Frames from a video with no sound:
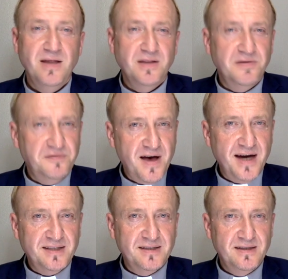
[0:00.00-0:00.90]
The
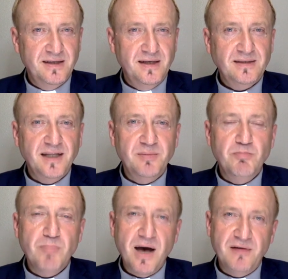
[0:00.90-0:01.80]
fact that
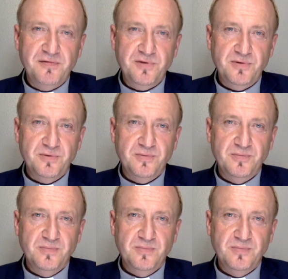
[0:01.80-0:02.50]
Matthew